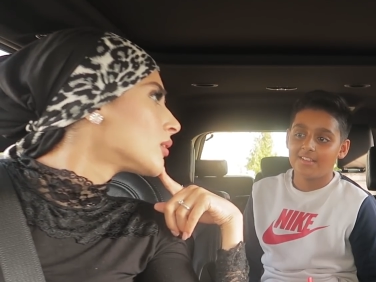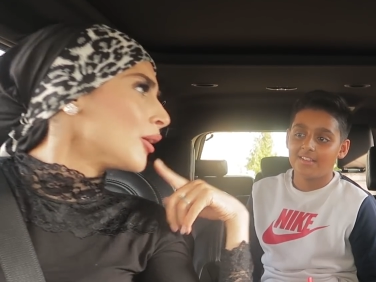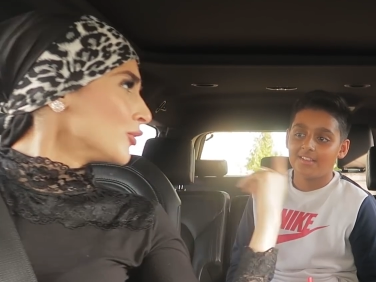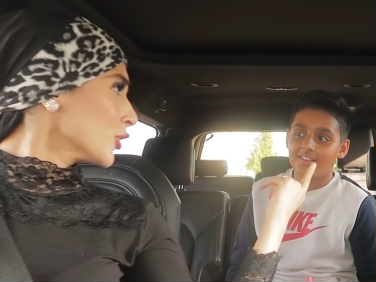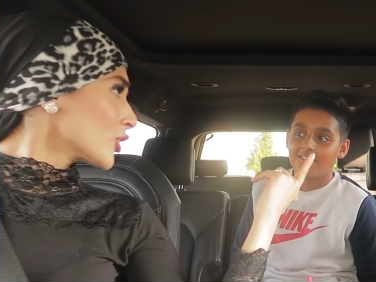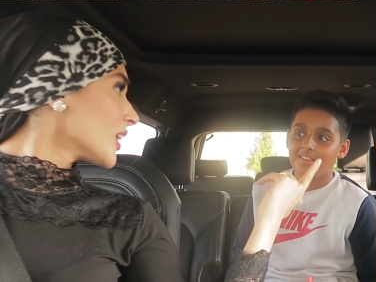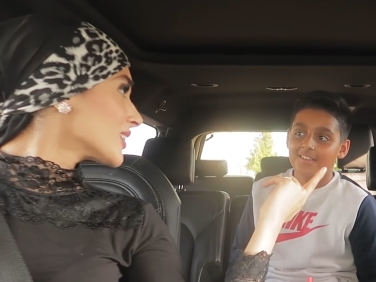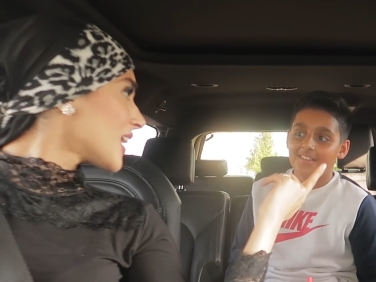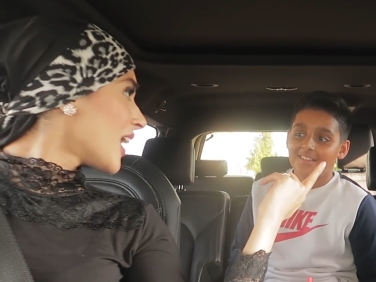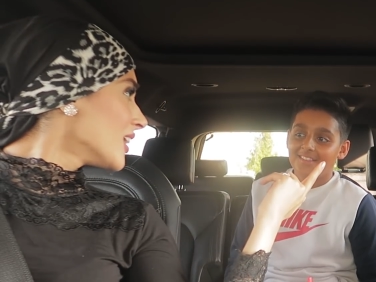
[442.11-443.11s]
Speaker 1: I don't look
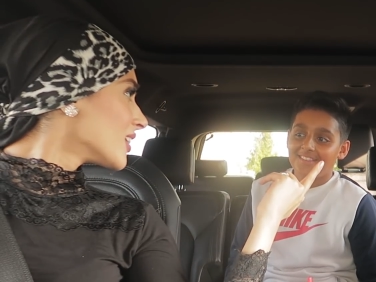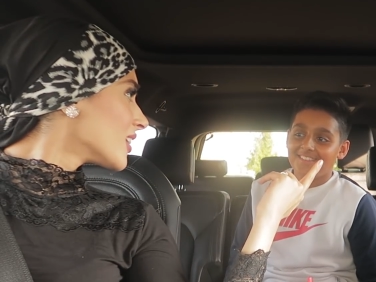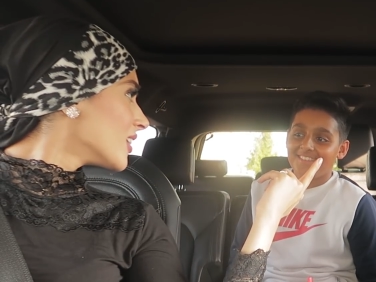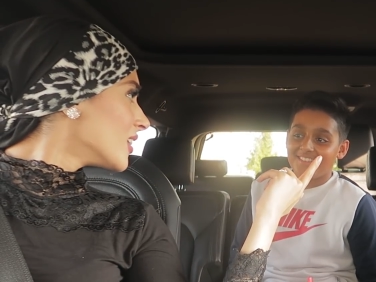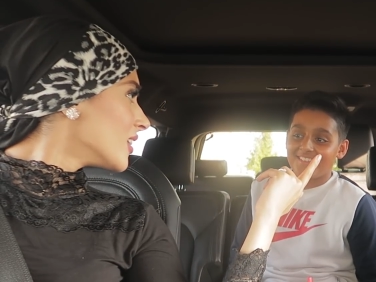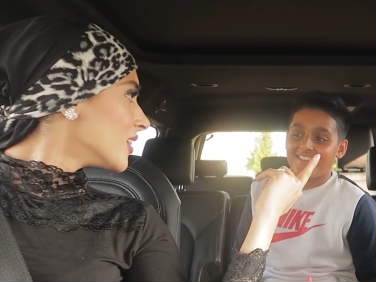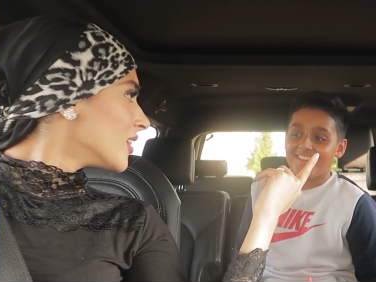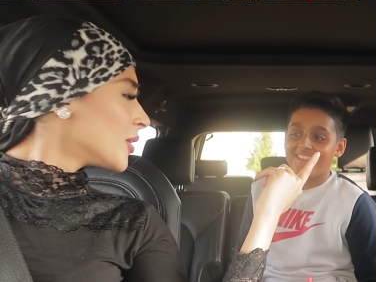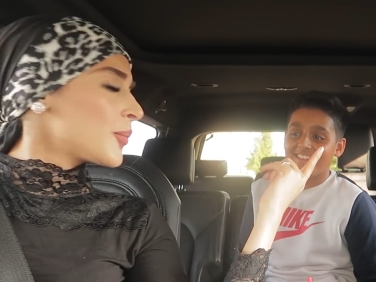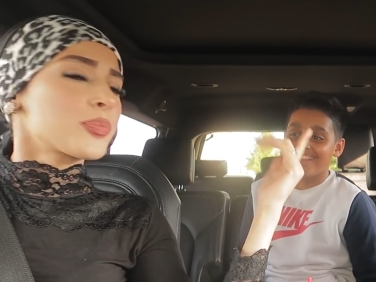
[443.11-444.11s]
like that,
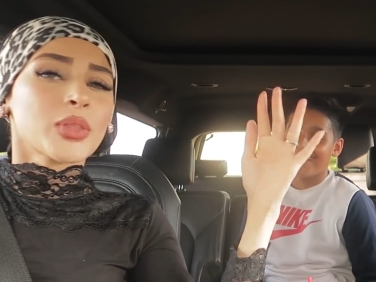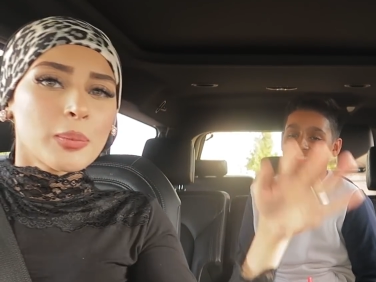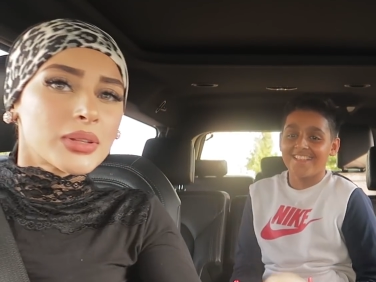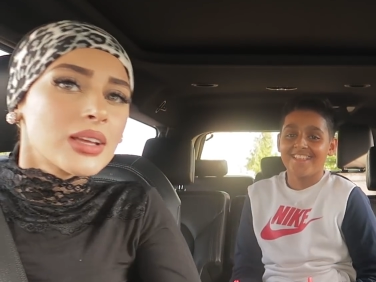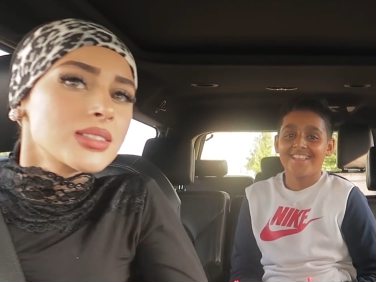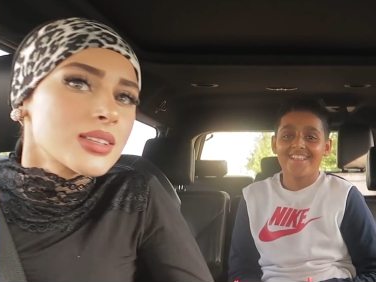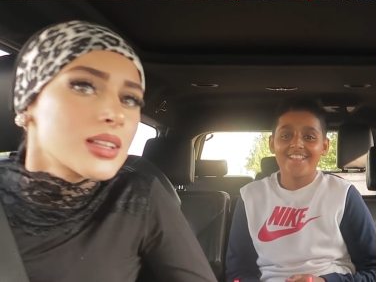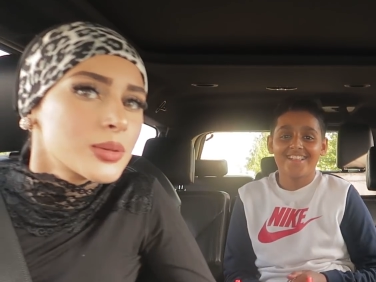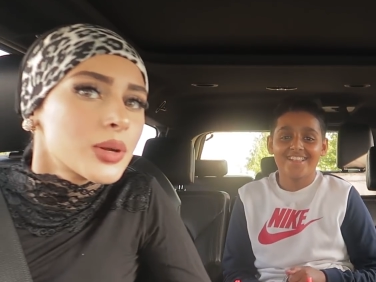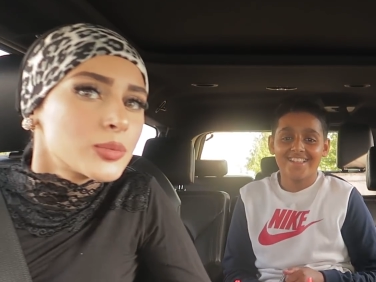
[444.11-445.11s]
but that's
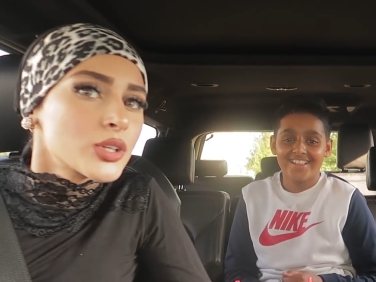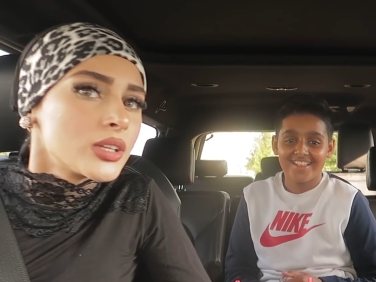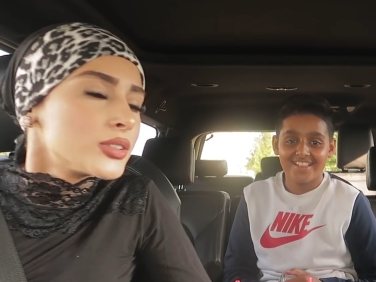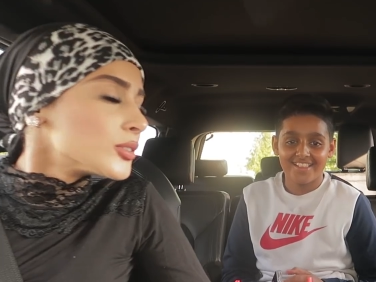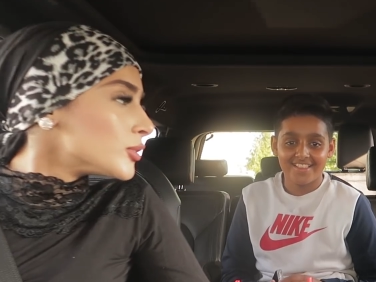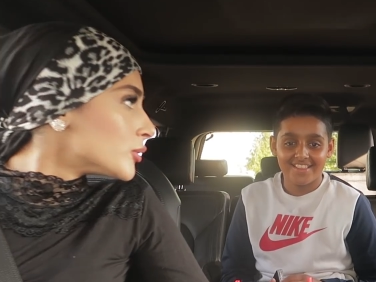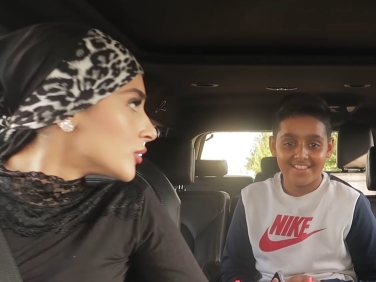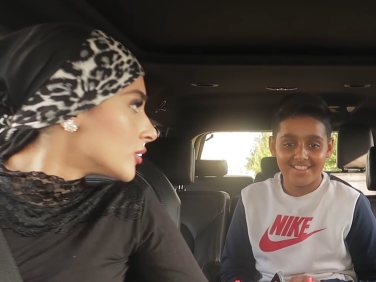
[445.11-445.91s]
exactly what I'm trying to do.